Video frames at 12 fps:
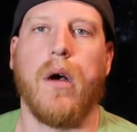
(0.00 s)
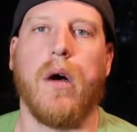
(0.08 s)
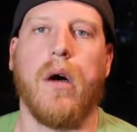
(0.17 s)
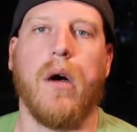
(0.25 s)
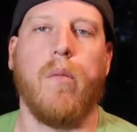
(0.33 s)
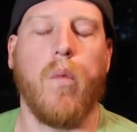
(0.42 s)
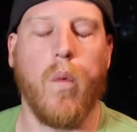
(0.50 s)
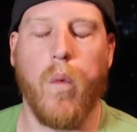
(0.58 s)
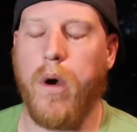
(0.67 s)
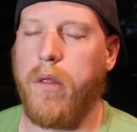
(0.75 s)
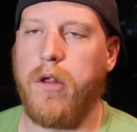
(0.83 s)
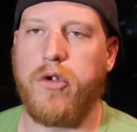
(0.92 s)

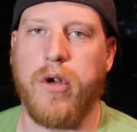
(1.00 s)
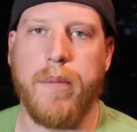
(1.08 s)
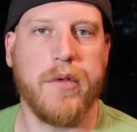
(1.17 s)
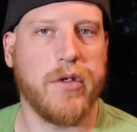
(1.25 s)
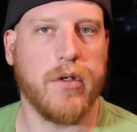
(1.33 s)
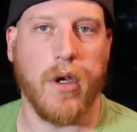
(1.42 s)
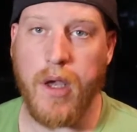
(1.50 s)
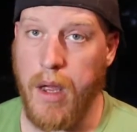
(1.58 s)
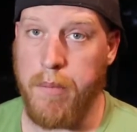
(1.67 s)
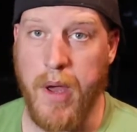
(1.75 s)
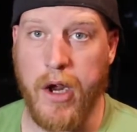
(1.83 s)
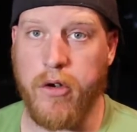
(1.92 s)
One of the trips,
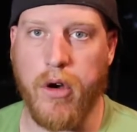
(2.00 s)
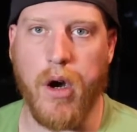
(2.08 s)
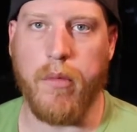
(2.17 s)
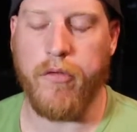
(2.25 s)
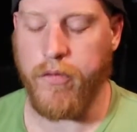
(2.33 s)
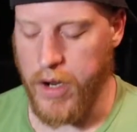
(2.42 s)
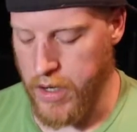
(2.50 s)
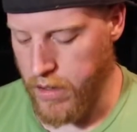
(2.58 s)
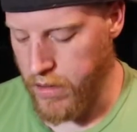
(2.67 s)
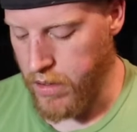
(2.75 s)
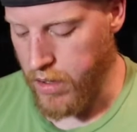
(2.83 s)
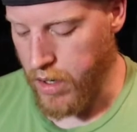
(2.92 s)
again, back to Harbor Freight,
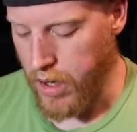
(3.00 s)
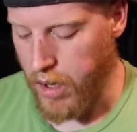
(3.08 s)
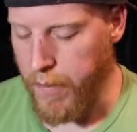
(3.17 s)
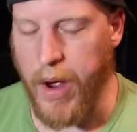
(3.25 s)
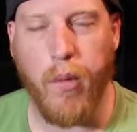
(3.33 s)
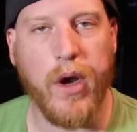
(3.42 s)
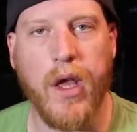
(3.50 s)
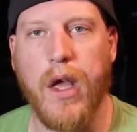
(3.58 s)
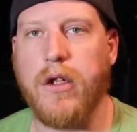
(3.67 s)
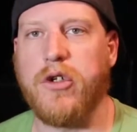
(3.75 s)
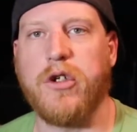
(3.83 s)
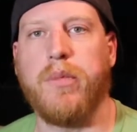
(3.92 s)
I went
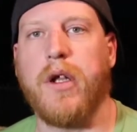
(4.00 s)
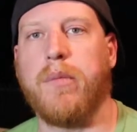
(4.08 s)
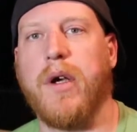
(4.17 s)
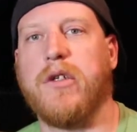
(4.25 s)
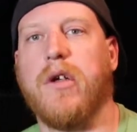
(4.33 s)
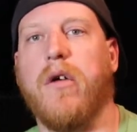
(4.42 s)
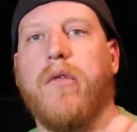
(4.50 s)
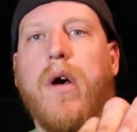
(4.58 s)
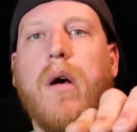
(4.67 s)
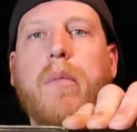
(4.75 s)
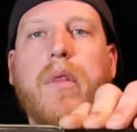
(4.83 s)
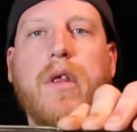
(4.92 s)
ahead and just picked myself
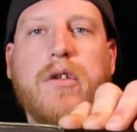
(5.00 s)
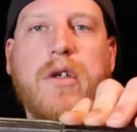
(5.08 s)
up this